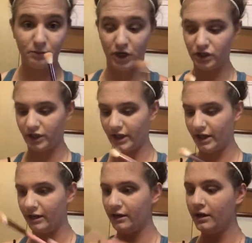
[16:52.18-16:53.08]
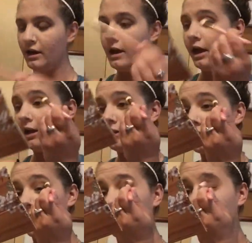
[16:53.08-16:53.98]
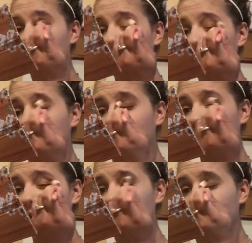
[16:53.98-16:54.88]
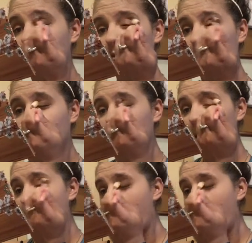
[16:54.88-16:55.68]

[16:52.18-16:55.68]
brush again and just kind of blend a little more.